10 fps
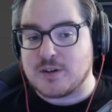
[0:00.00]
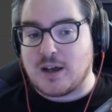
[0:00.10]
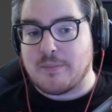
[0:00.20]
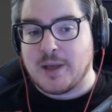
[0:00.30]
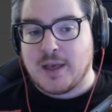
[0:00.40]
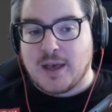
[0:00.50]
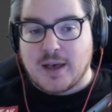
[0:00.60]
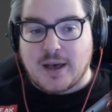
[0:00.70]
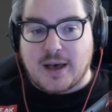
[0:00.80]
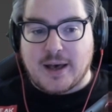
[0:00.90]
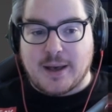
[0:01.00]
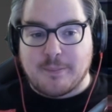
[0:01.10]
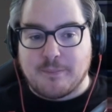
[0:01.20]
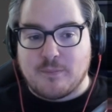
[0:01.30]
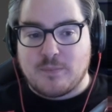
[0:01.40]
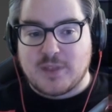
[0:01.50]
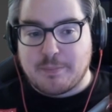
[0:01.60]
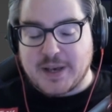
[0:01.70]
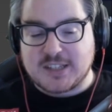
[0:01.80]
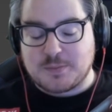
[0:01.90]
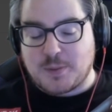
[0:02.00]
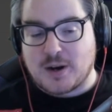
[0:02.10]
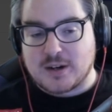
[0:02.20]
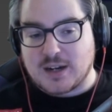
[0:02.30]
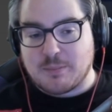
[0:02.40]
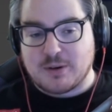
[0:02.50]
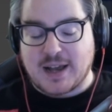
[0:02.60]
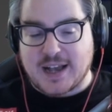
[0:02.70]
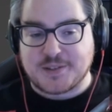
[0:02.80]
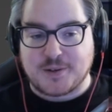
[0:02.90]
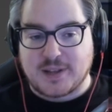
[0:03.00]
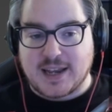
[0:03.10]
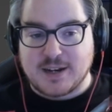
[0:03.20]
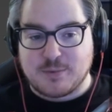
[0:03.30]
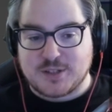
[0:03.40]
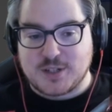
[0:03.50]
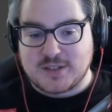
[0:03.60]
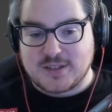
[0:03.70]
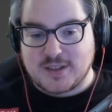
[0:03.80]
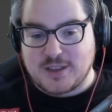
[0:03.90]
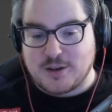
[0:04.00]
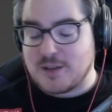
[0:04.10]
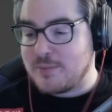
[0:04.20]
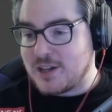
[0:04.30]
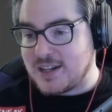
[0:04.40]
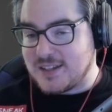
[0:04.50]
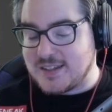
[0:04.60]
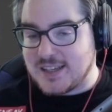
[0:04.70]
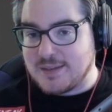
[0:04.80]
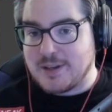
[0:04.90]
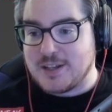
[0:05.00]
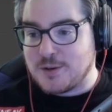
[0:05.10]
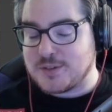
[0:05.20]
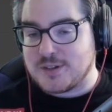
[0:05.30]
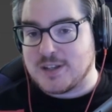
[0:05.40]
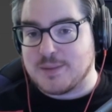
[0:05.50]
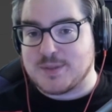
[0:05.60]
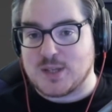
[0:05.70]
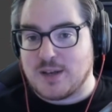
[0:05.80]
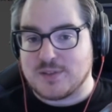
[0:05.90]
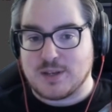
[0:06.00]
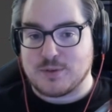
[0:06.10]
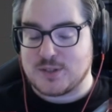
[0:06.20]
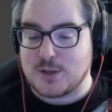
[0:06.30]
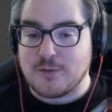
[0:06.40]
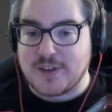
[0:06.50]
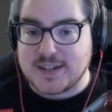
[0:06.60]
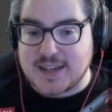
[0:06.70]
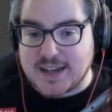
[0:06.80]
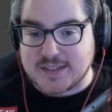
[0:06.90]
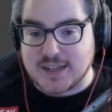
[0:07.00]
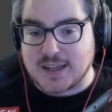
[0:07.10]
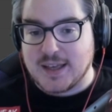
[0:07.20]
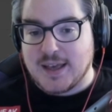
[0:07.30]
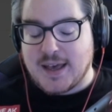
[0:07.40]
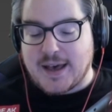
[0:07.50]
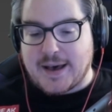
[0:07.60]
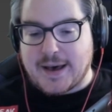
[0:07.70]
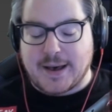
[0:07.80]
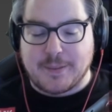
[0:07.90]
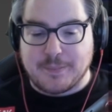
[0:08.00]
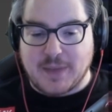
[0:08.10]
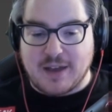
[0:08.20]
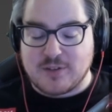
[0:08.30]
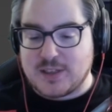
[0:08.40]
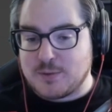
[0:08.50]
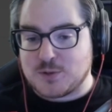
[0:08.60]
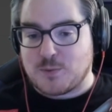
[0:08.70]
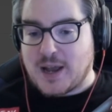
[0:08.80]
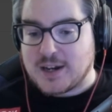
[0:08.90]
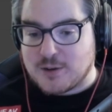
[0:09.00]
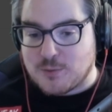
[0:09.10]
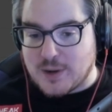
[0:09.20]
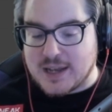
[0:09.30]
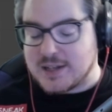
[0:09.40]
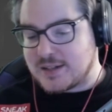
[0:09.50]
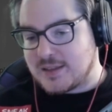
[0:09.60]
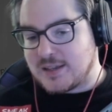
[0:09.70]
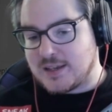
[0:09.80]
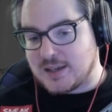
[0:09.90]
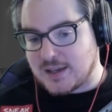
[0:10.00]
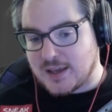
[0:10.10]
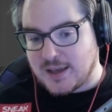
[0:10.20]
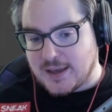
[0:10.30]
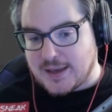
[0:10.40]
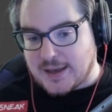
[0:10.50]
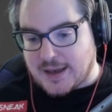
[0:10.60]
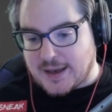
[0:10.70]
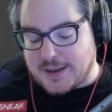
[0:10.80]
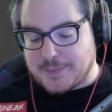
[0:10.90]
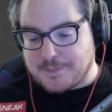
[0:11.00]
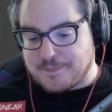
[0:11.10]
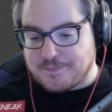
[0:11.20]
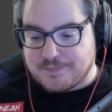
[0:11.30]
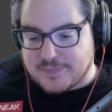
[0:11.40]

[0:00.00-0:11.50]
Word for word: job. Um, the best part about Azur Lane was just their community team and Yostar themselves. They were so fantastic. Um, everything was ran great. The um,